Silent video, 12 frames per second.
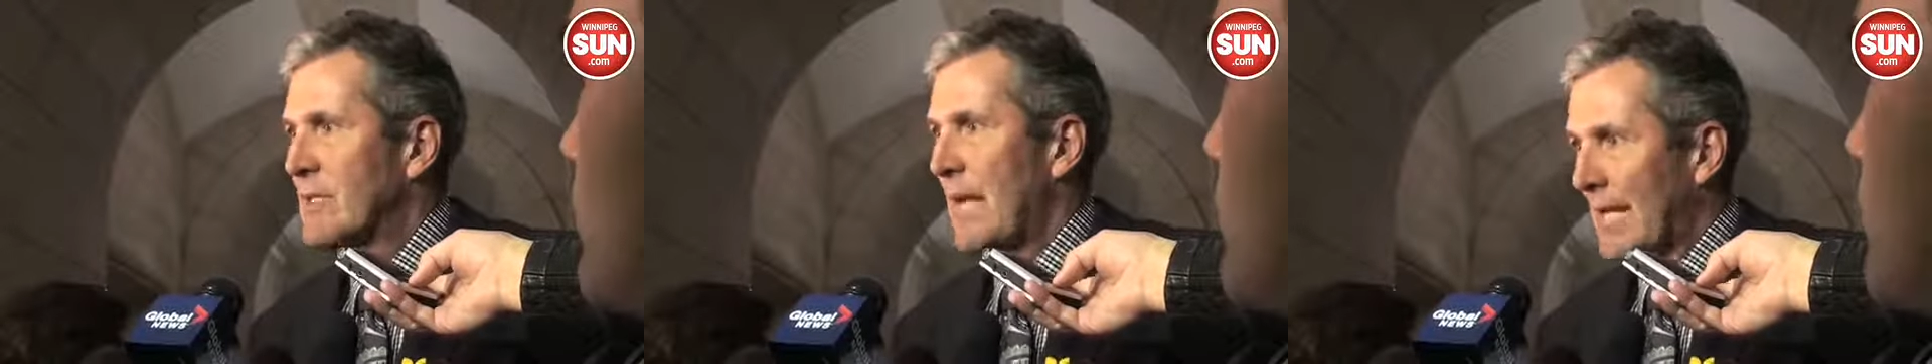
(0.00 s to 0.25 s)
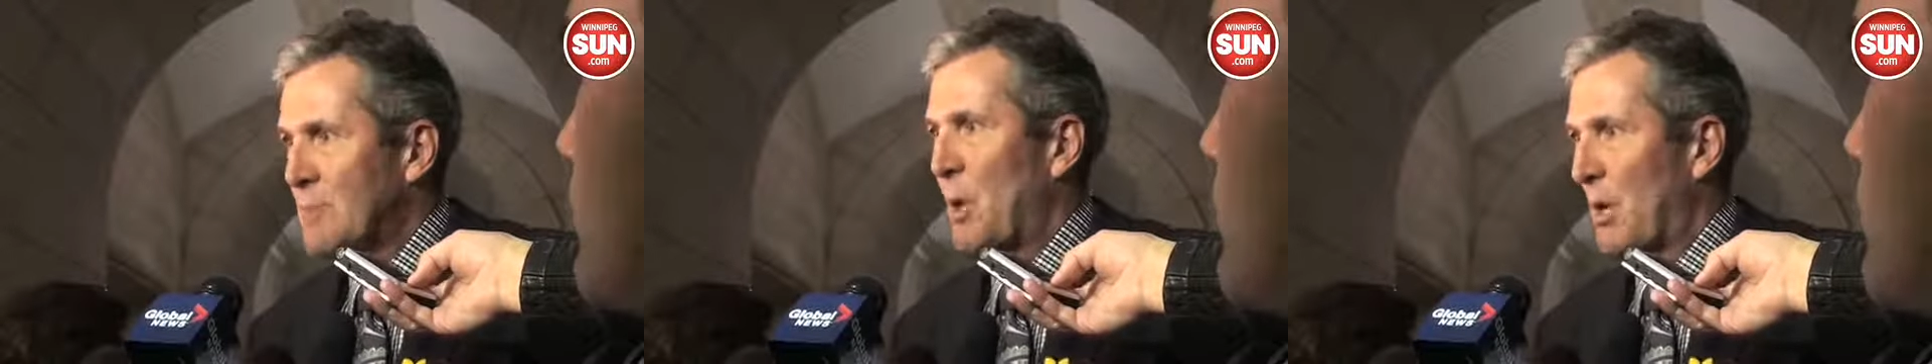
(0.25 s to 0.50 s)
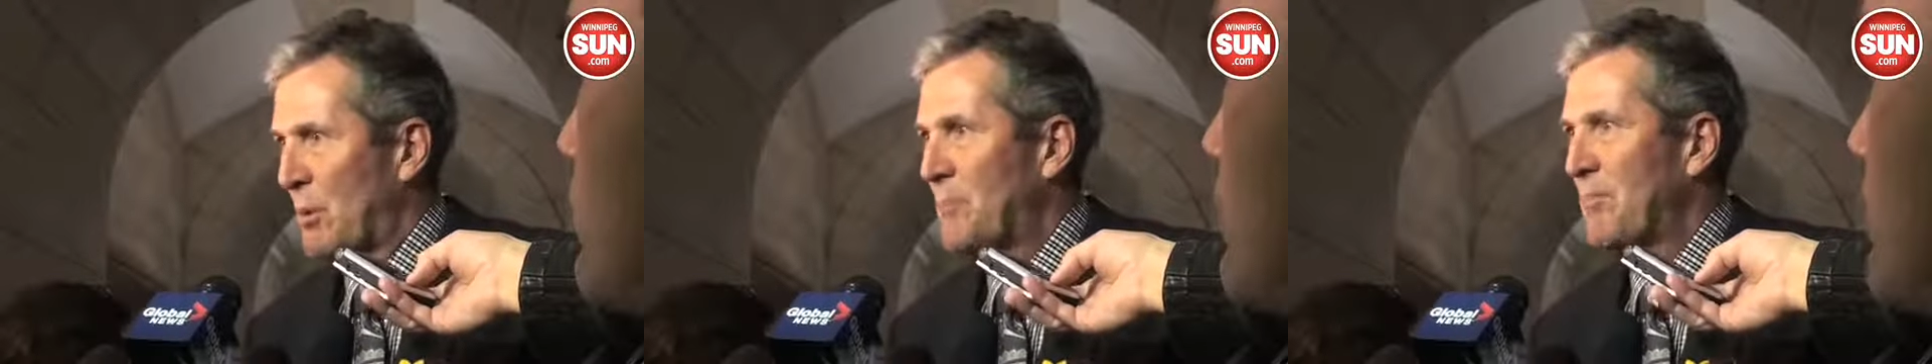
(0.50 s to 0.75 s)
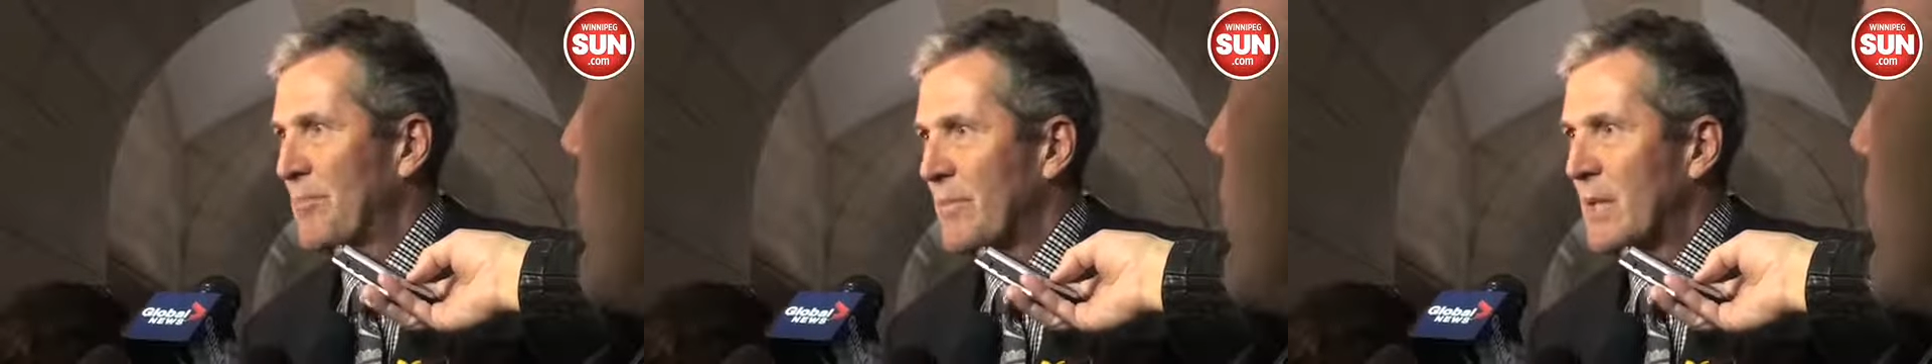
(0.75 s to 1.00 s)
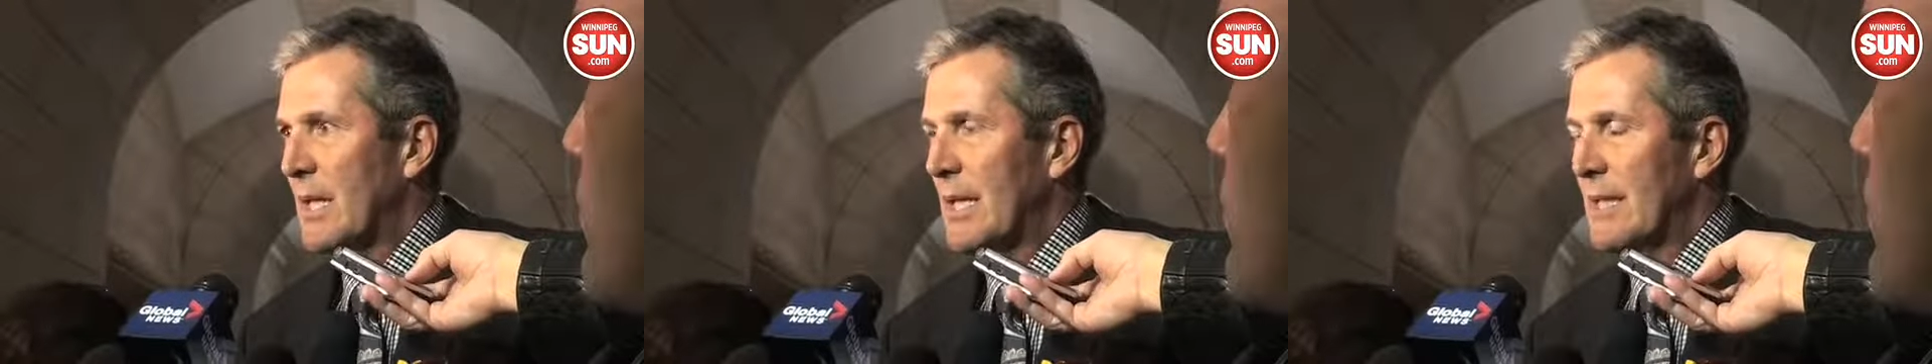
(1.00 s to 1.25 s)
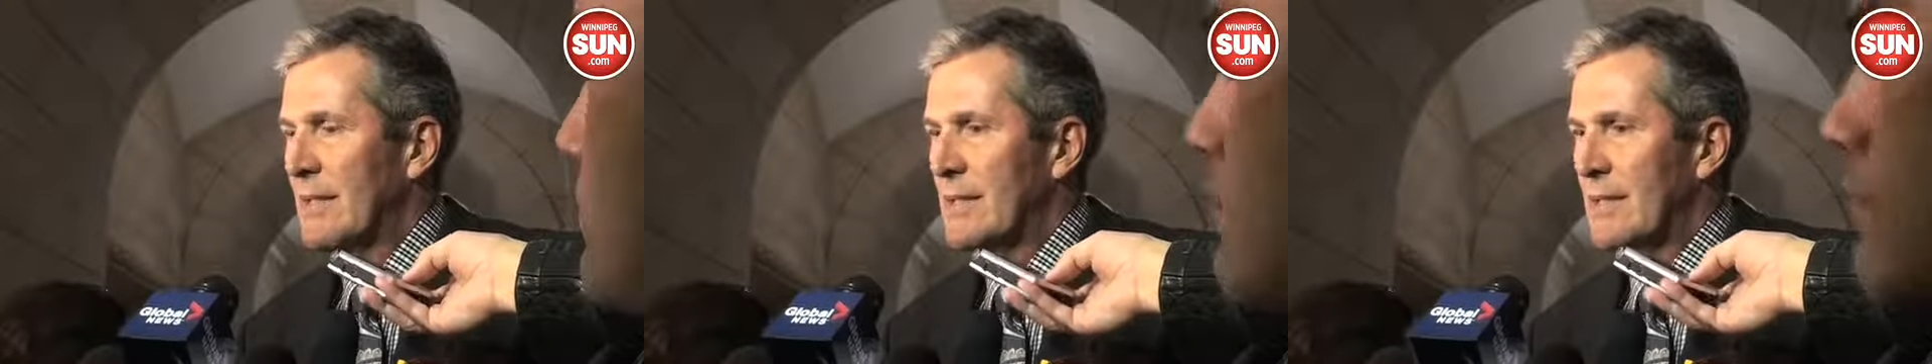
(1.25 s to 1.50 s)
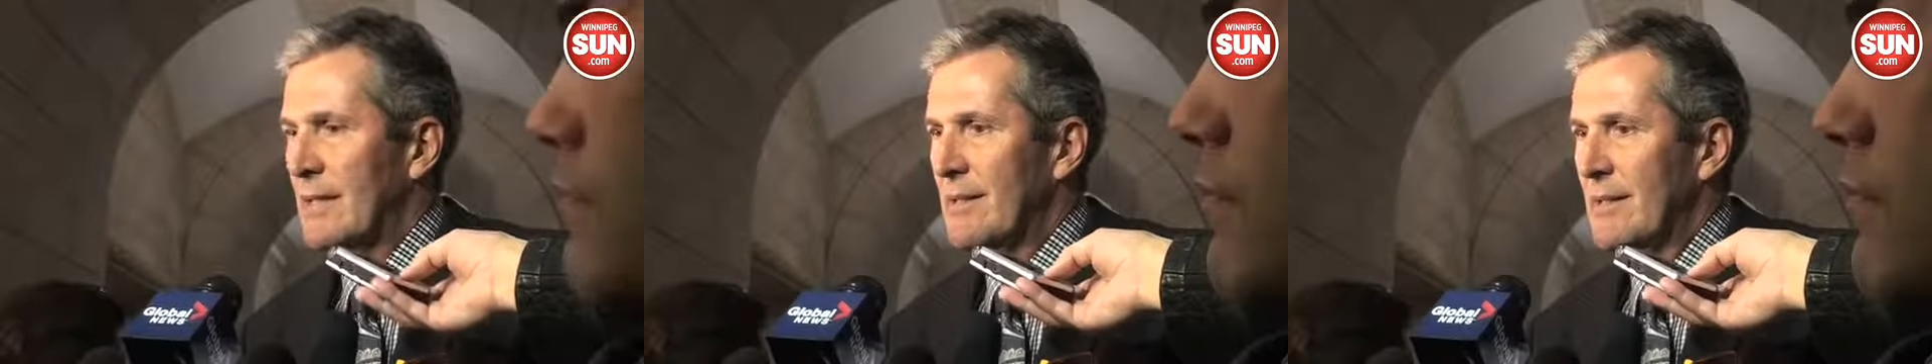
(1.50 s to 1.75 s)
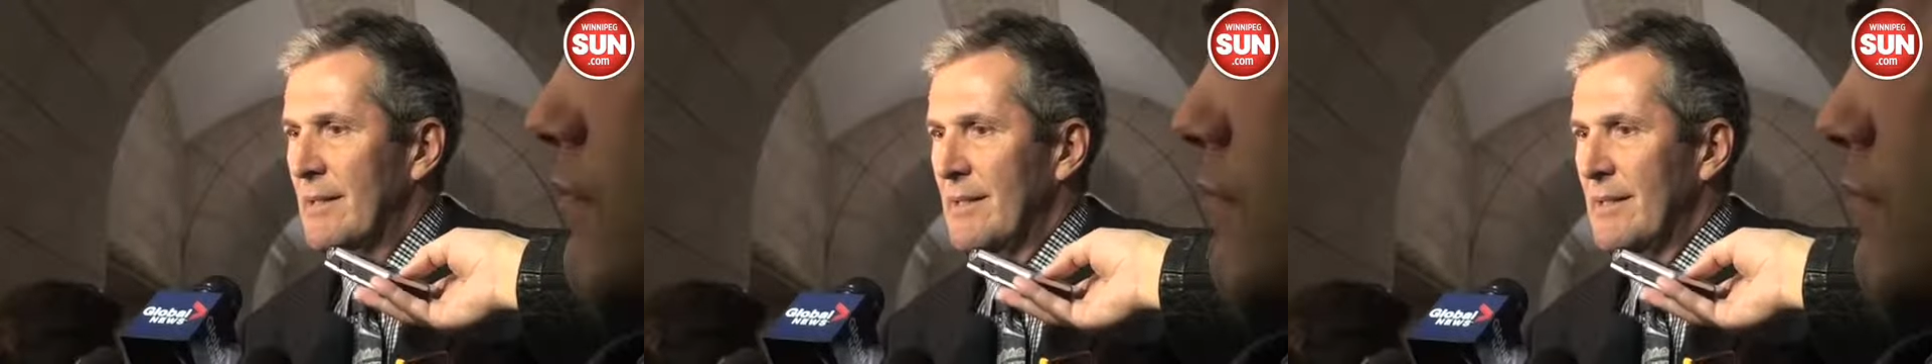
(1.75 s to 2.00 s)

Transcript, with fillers: tax problem. And uh,